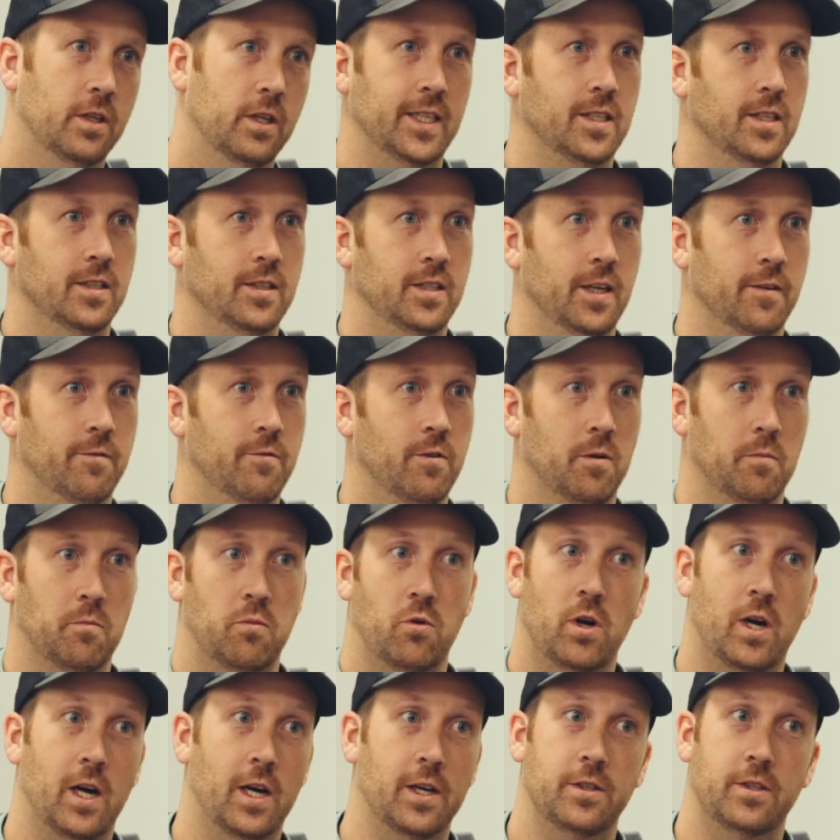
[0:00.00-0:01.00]
That's a different
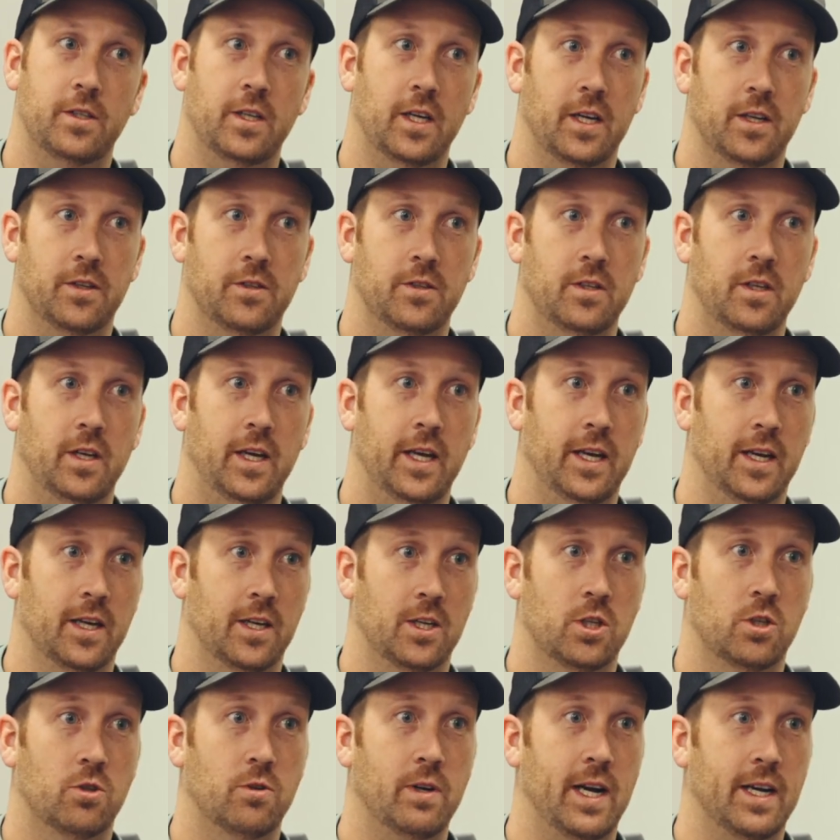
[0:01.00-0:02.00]
process and yeah.
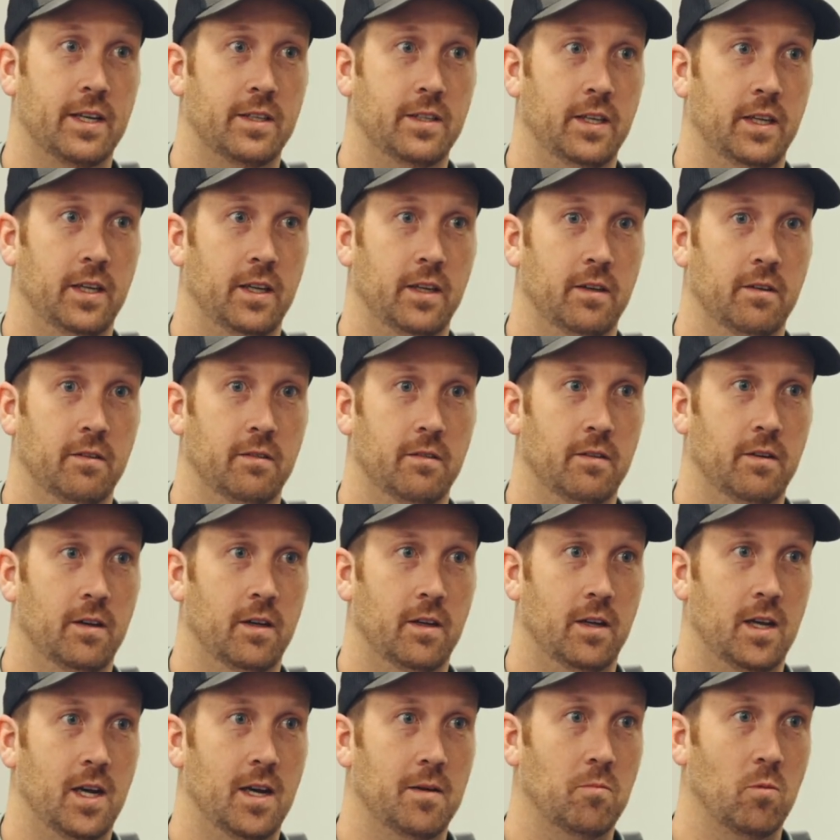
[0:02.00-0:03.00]
extracting
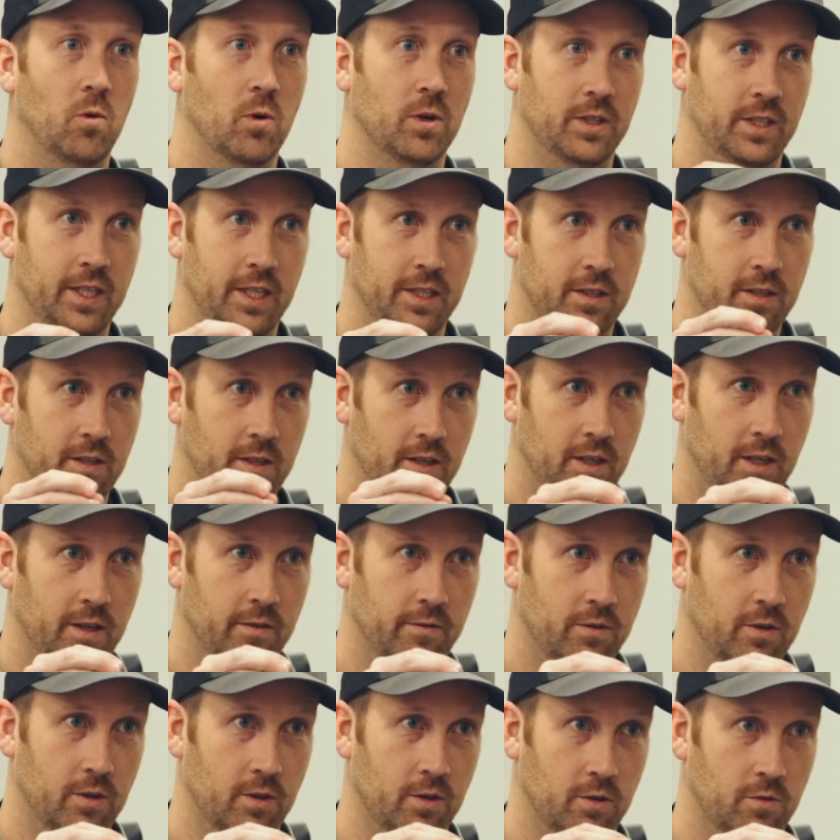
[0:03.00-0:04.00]
a lot more density
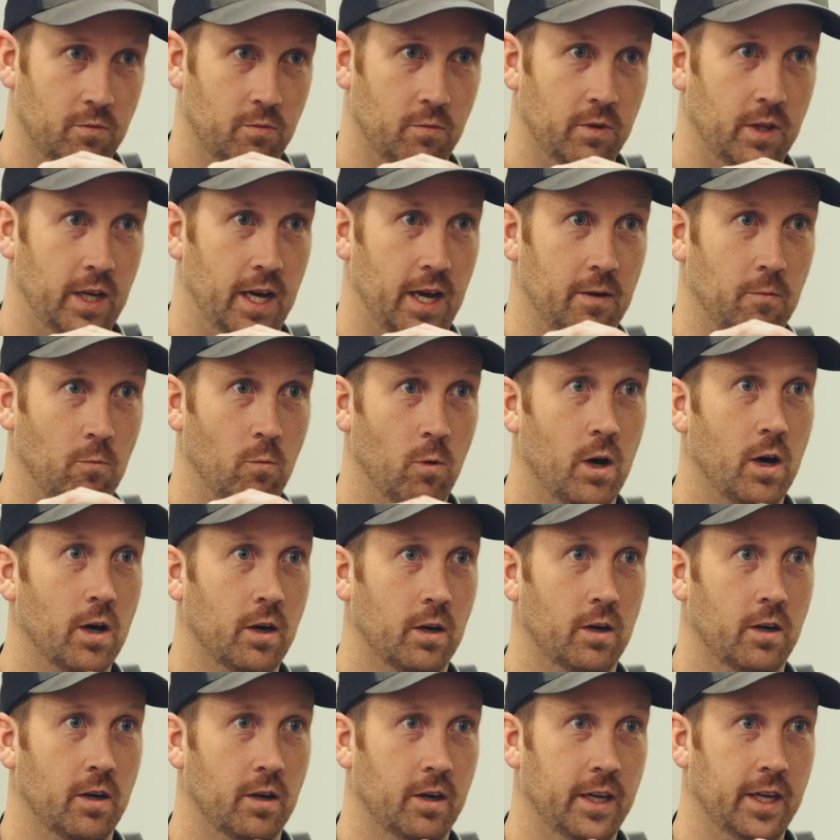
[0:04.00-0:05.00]
of those that
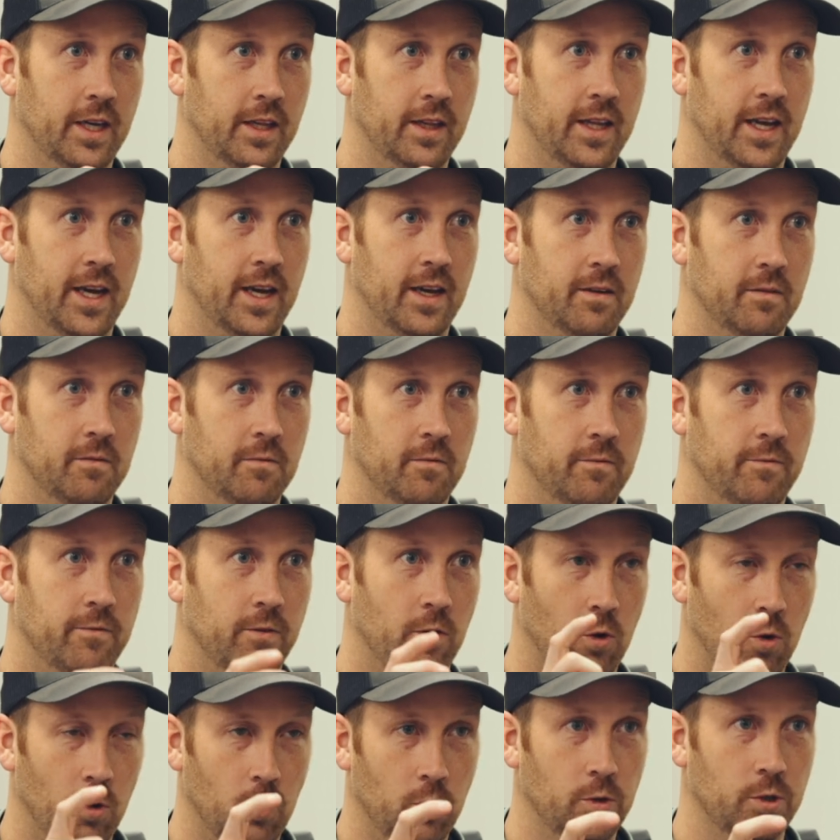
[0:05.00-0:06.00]
water in that
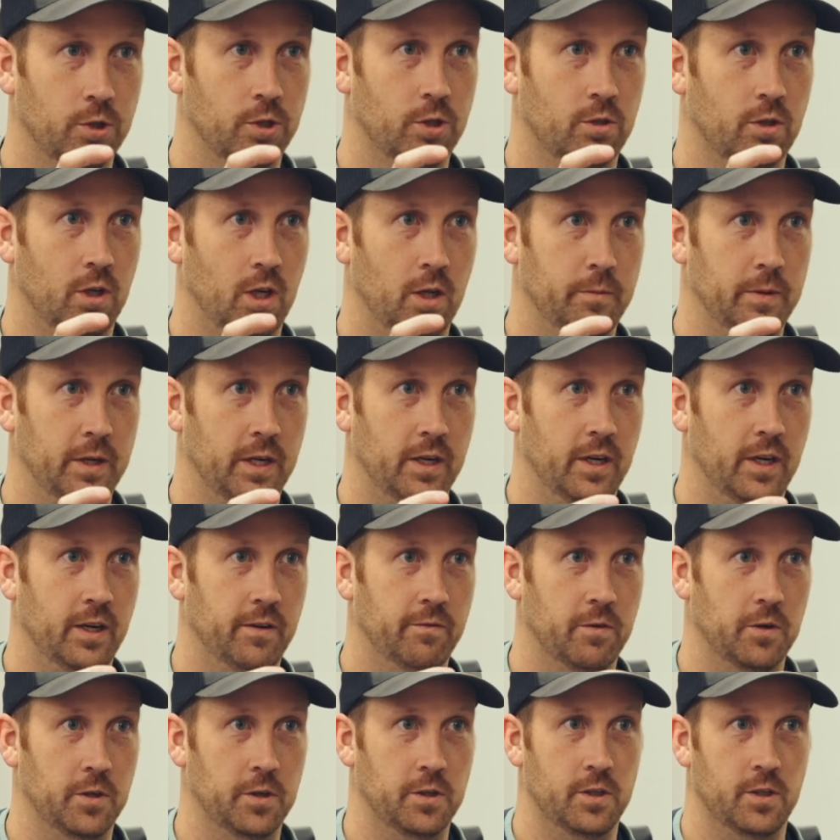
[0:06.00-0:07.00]
whole
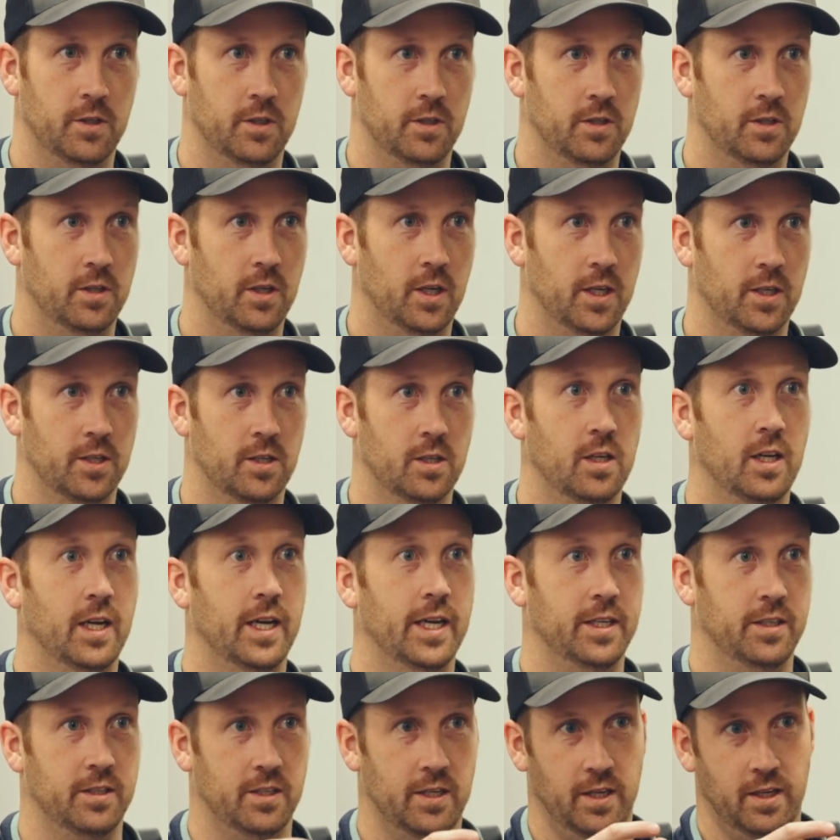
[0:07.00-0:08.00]
strawberry versus a
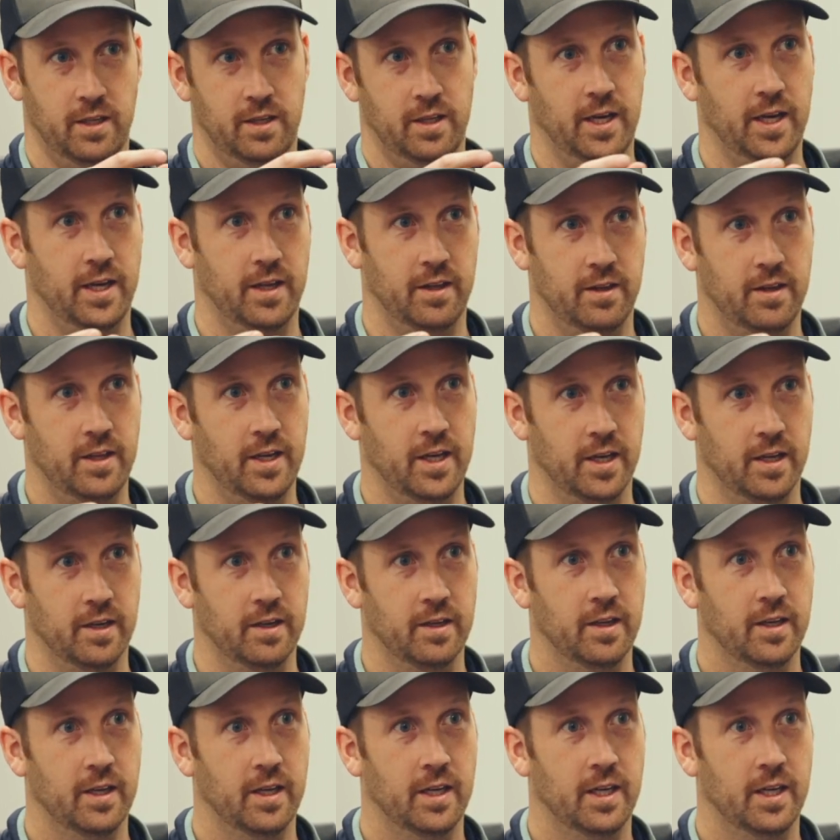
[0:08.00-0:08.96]
sliced at, at thin.